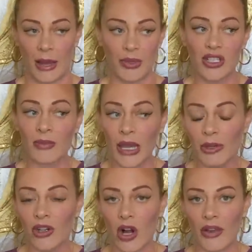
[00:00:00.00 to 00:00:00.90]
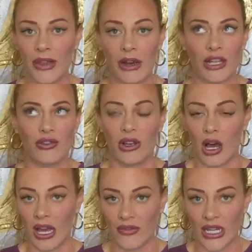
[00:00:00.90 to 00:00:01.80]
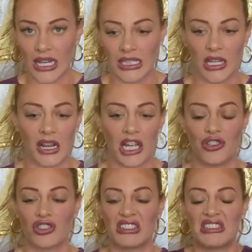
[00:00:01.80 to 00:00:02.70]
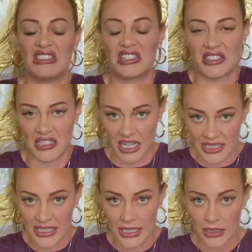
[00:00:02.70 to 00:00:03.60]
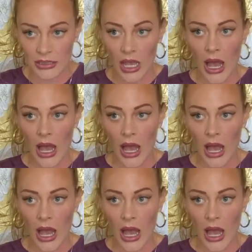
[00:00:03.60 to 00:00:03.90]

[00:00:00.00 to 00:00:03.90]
because maybe you're on there and you're not having any luck and you're just disgusted.